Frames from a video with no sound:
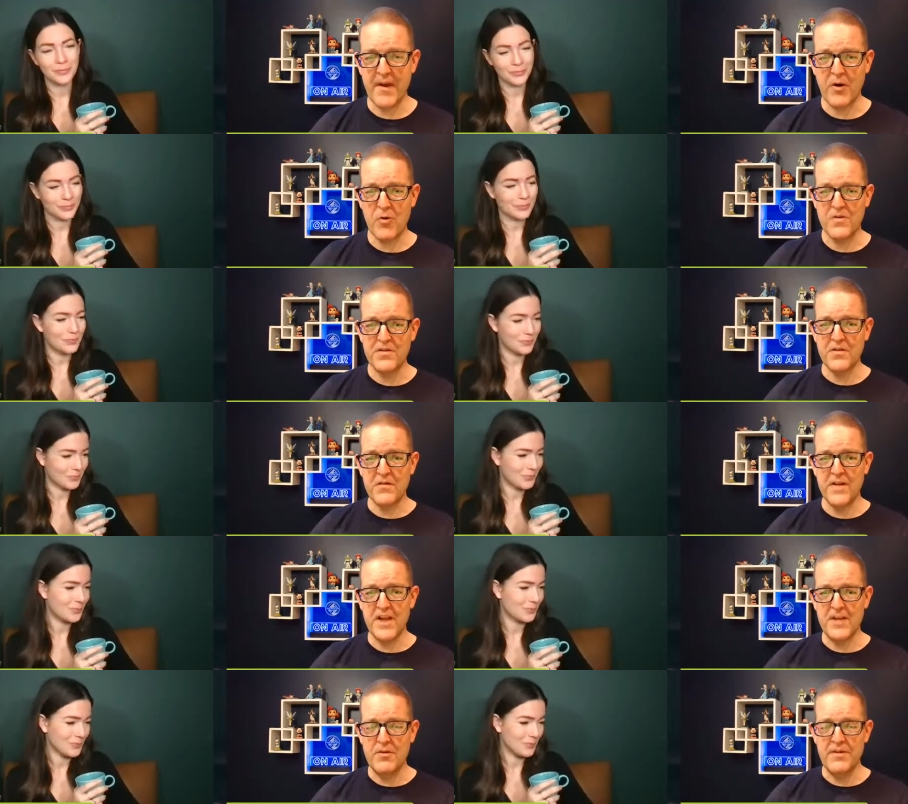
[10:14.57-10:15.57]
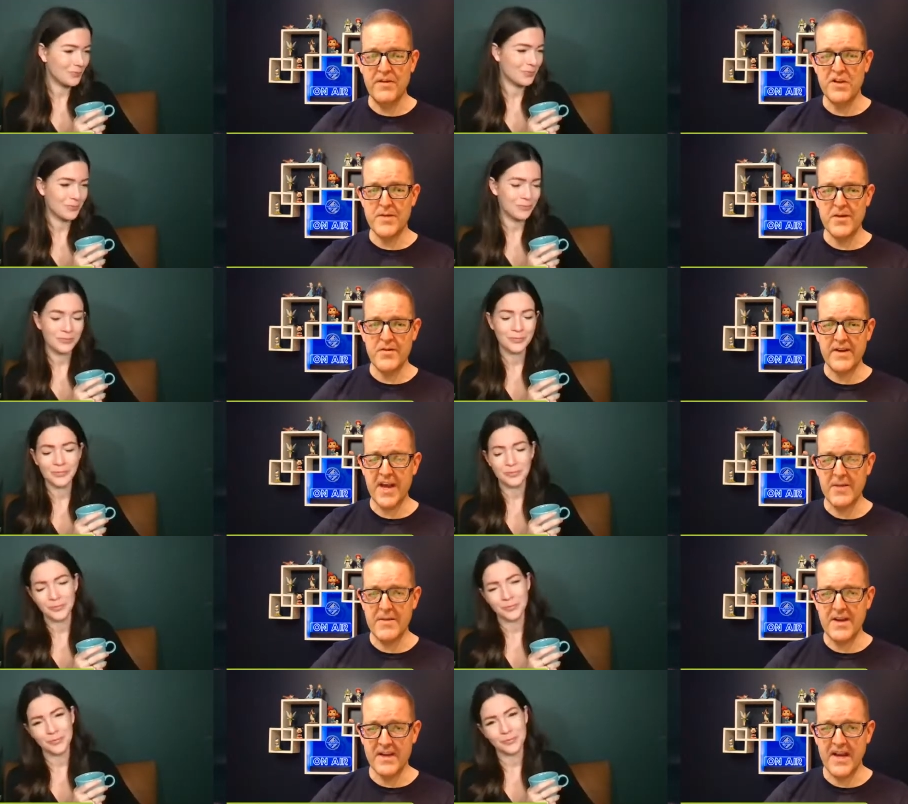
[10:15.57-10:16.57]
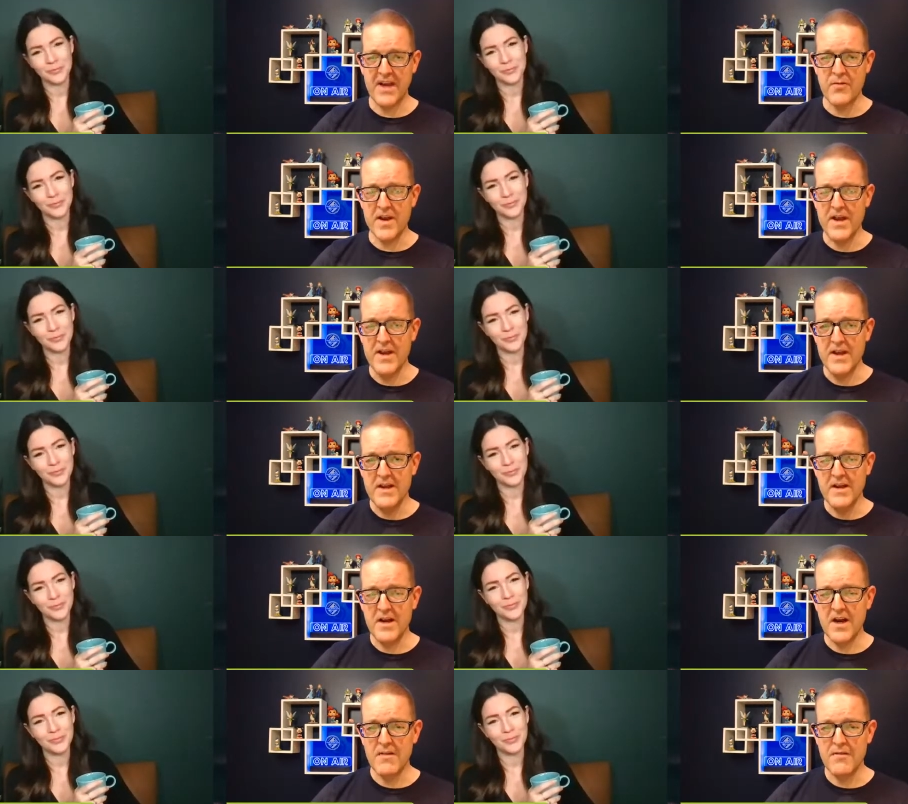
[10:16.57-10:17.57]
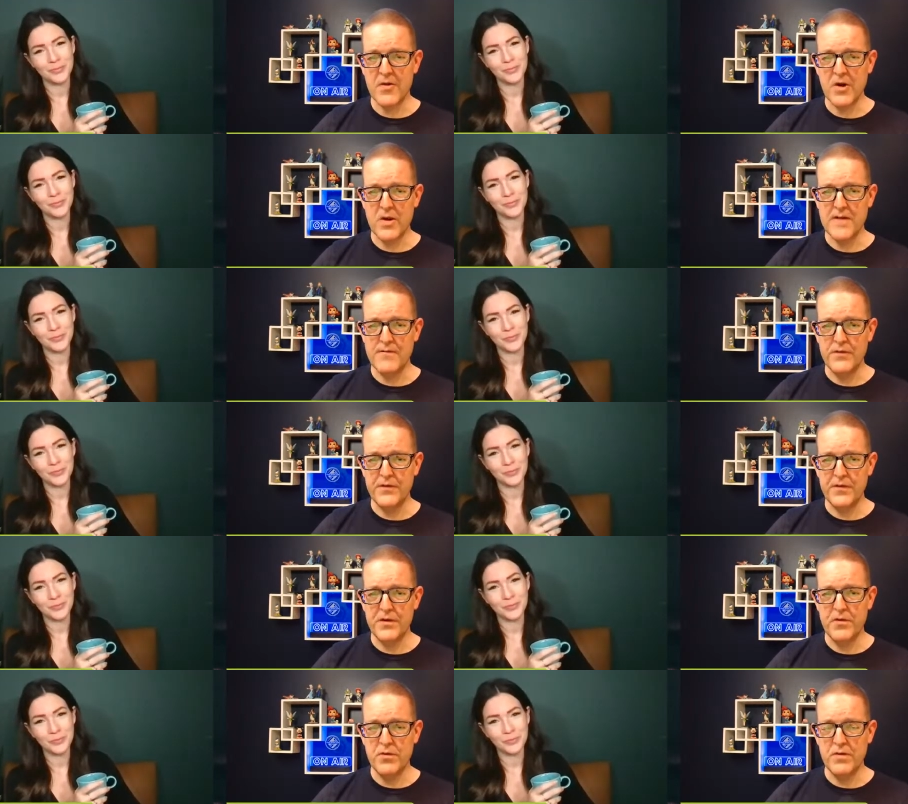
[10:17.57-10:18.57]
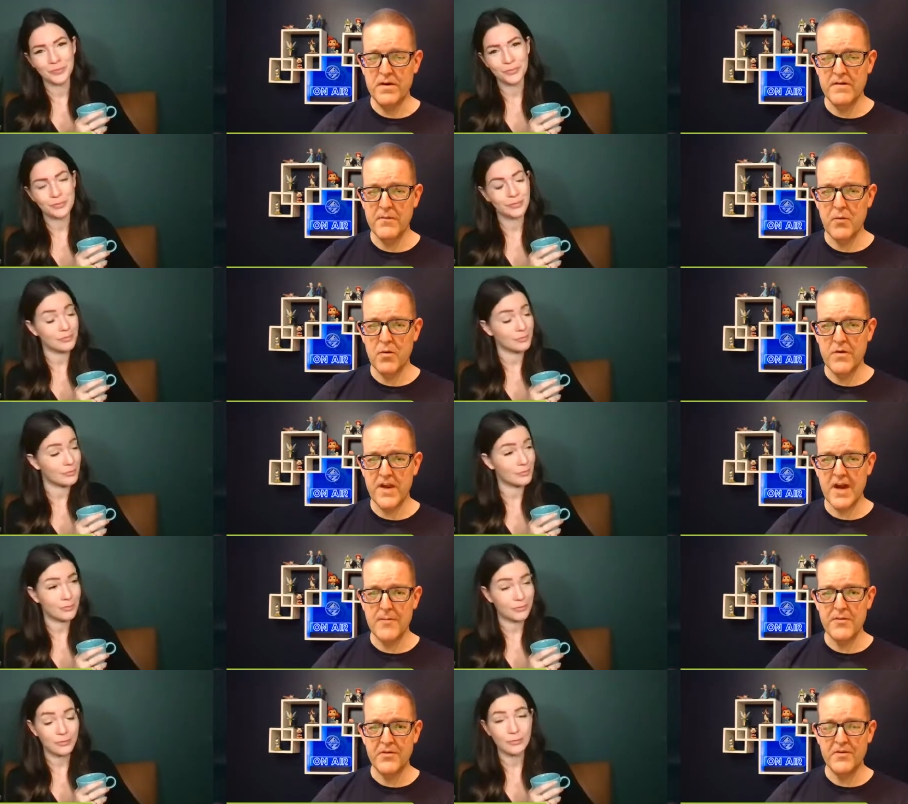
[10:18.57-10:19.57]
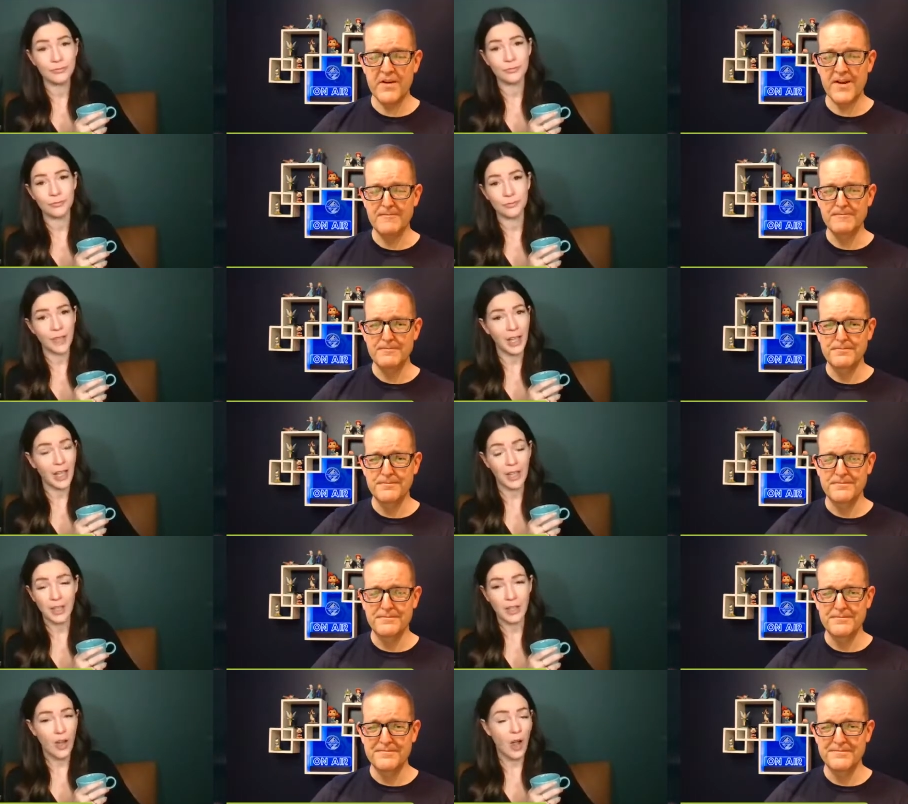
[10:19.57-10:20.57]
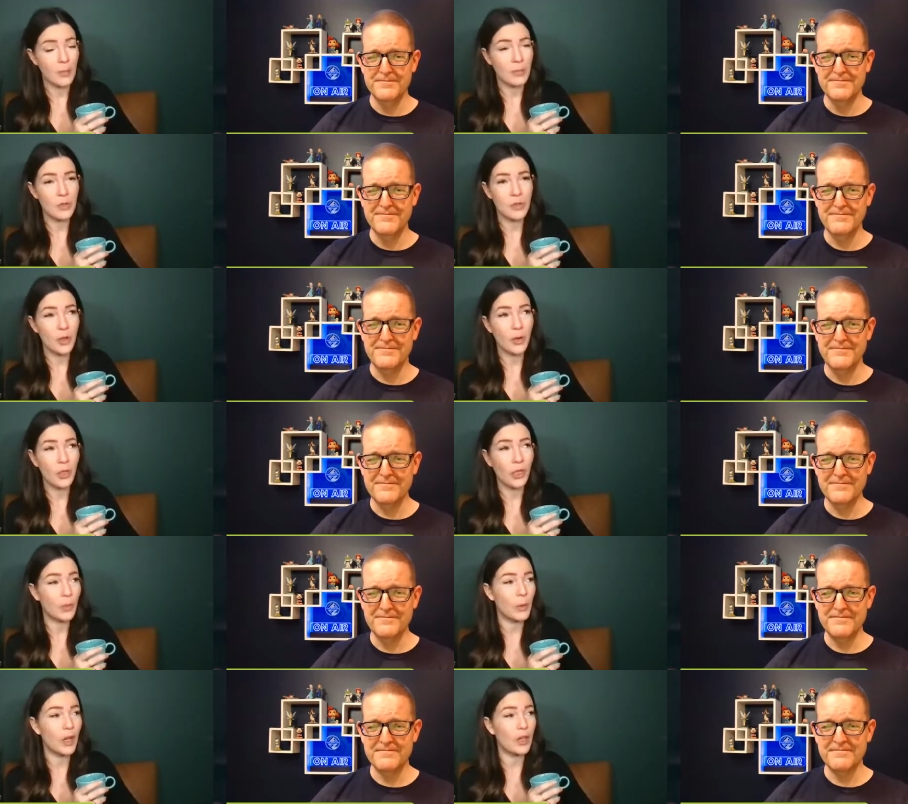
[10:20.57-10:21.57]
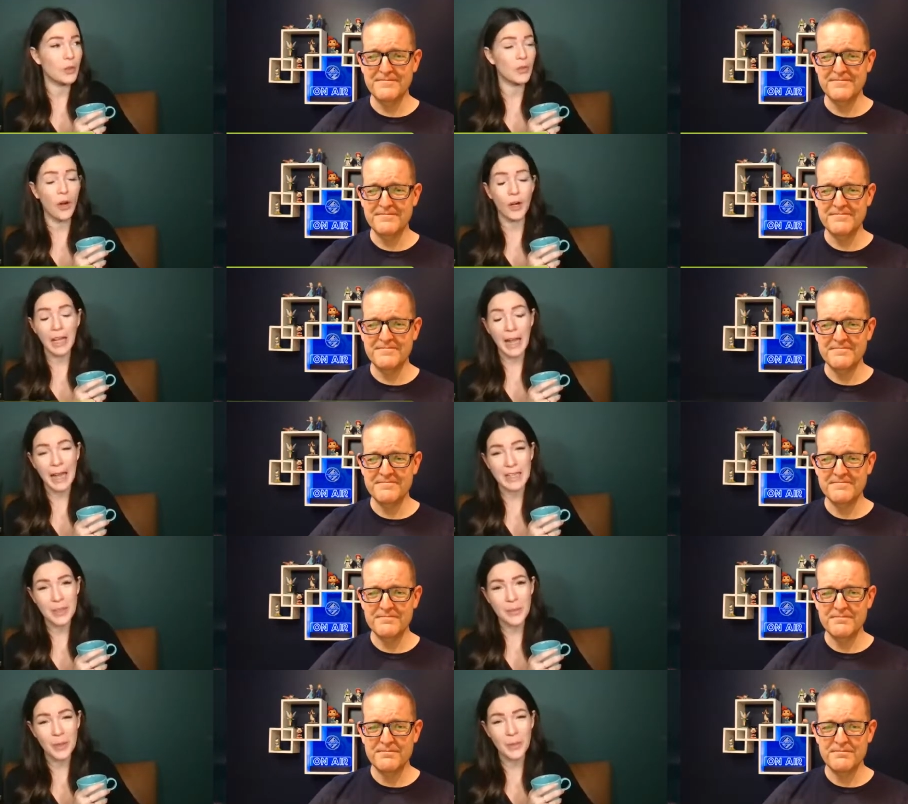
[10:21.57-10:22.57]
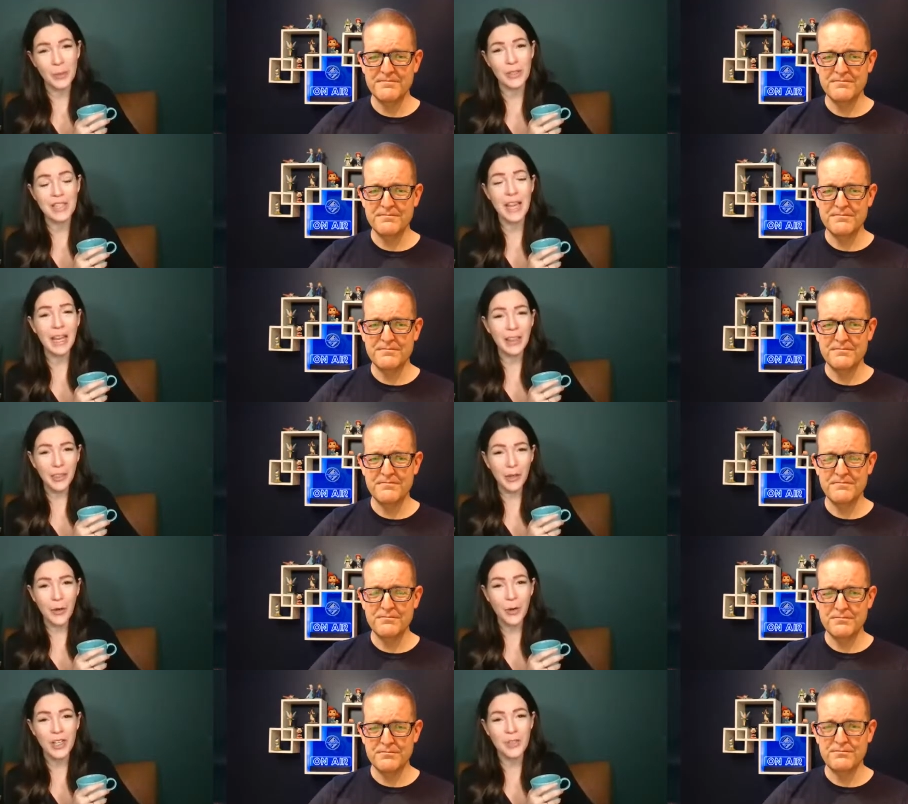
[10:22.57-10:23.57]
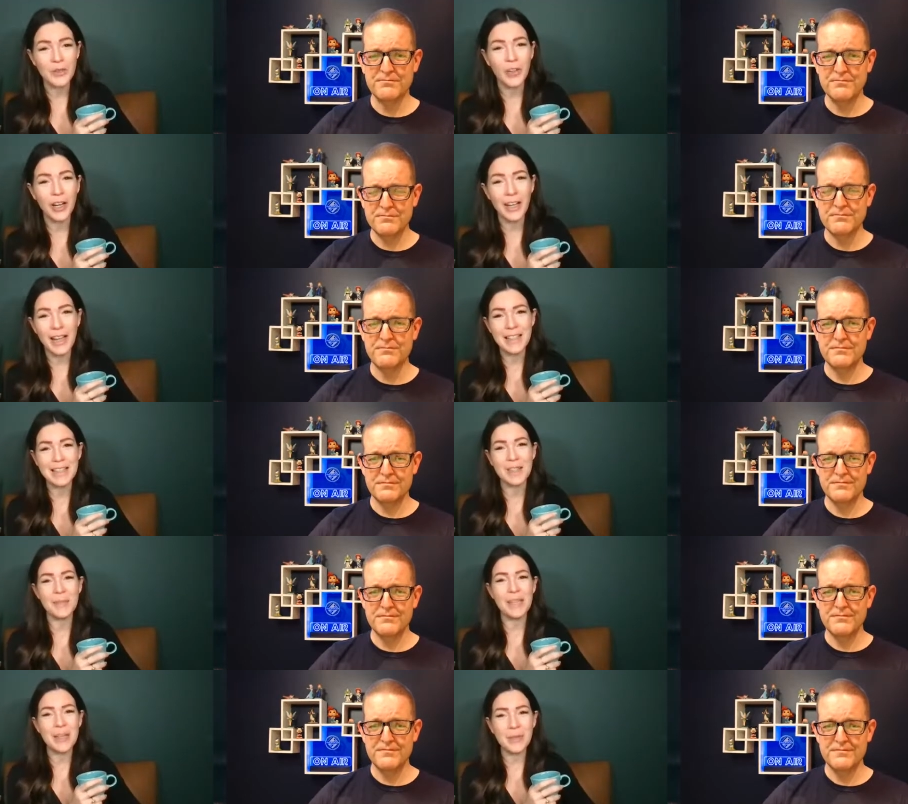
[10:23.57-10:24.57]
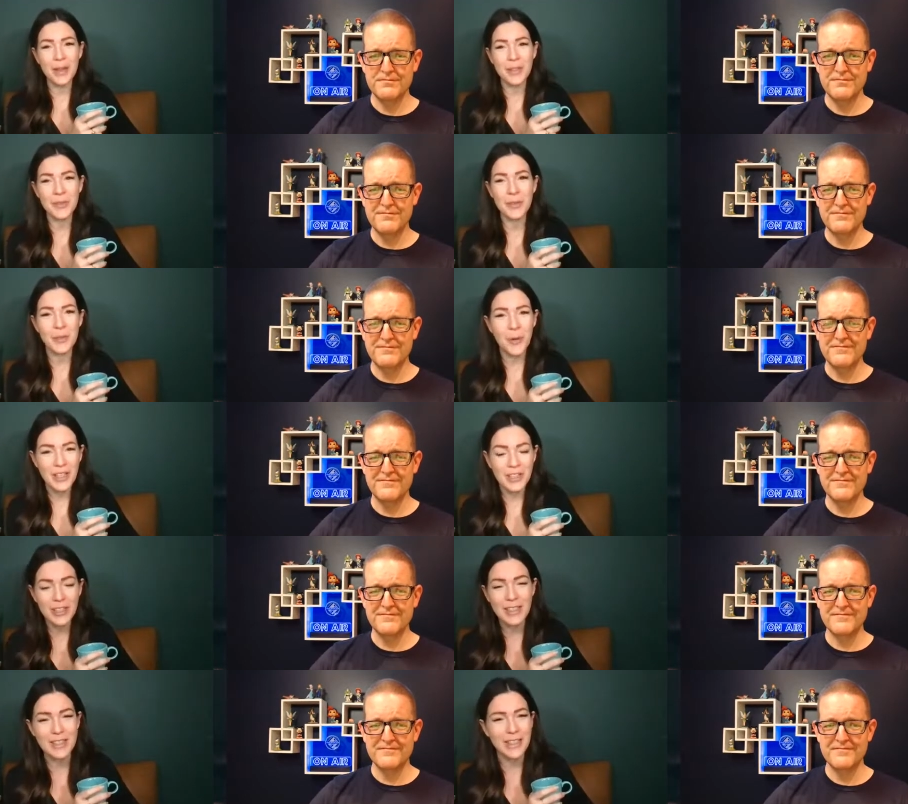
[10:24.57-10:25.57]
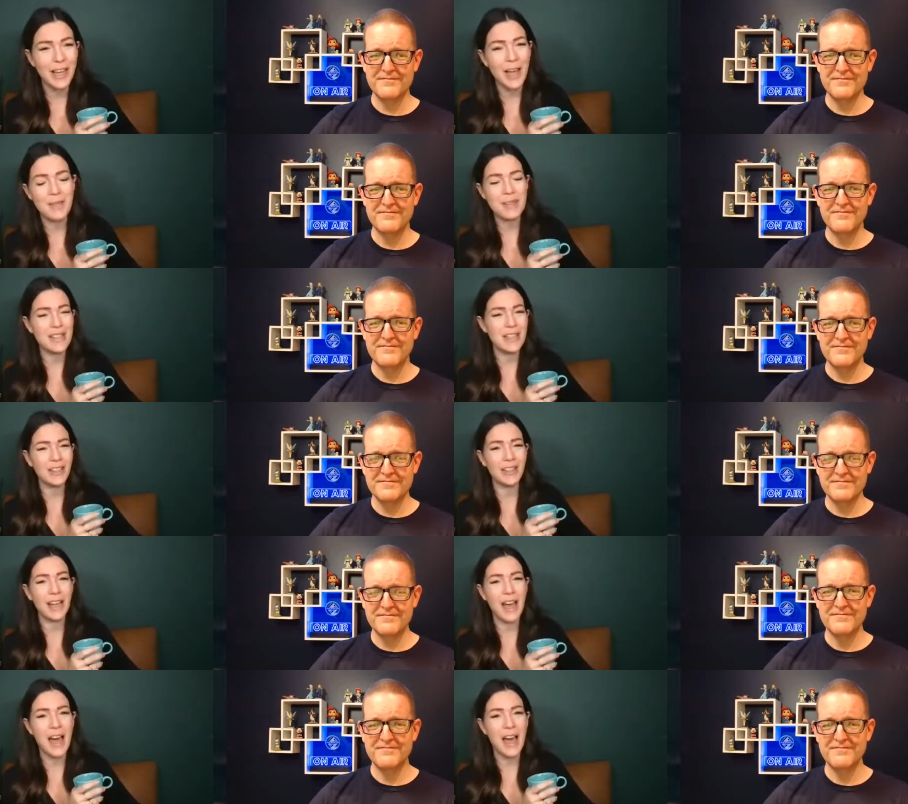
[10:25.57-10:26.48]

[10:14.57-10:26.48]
Speaker 1: that course is available in the Teach Better Academy. And again, Rae, uh, very grateful to you for the opportunity.
Speaker 2: No, I'm so thrilled. We've already had some people take the course. We've already gotten some emails with questions and commentary